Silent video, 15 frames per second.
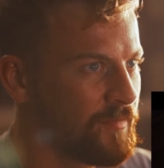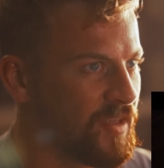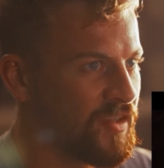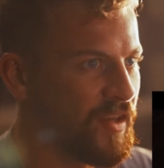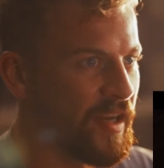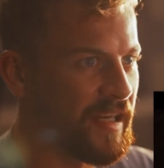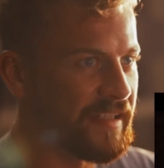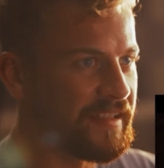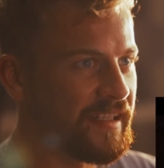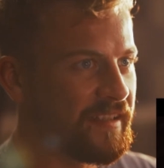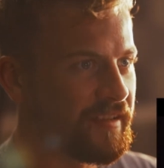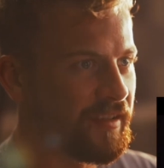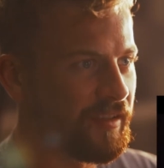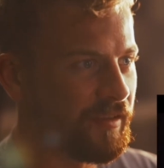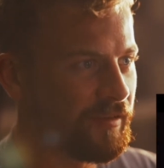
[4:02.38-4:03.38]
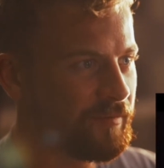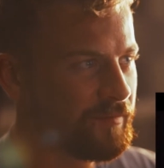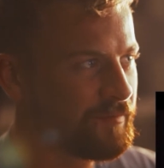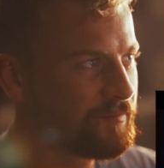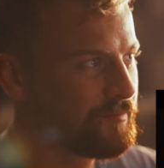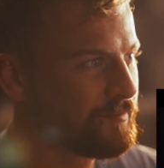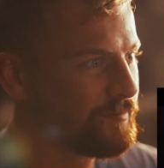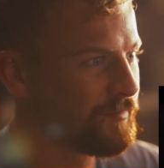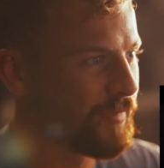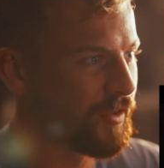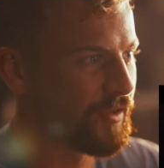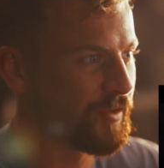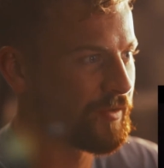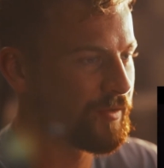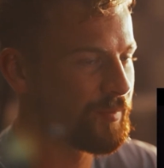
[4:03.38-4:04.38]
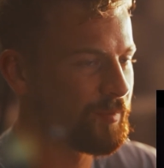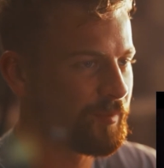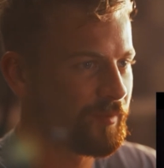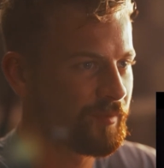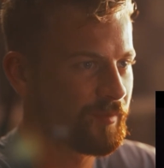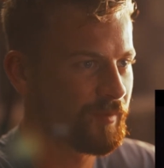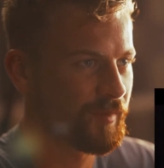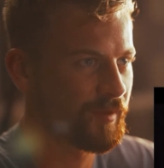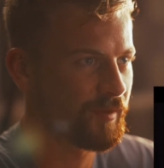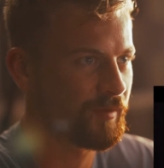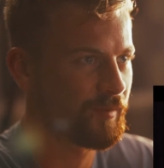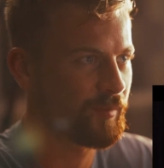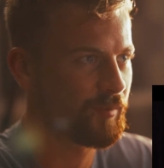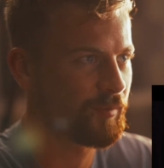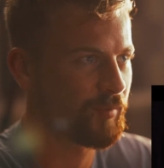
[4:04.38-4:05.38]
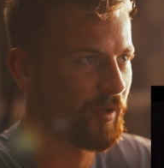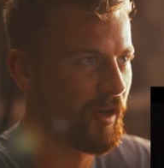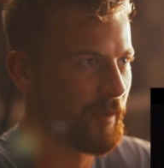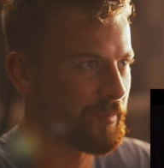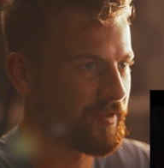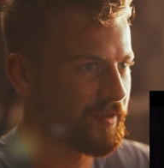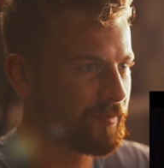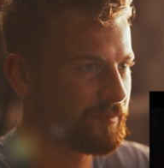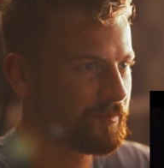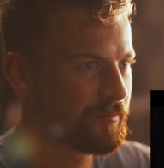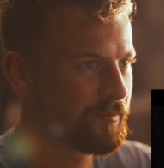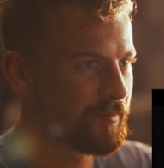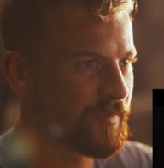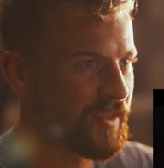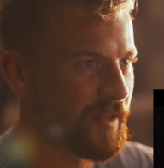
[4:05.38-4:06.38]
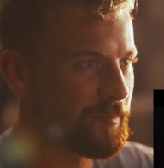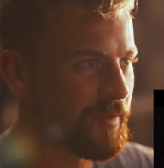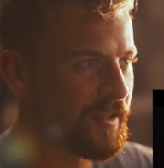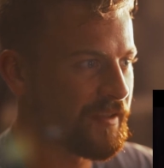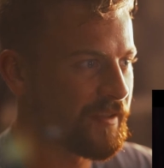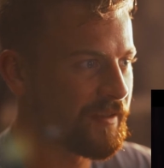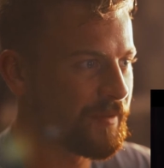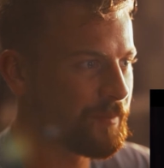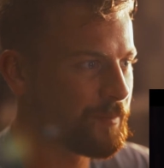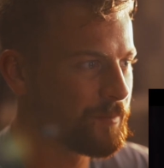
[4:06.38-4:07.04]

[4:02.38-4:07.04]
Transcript: A lot of detail in those props, set pieces.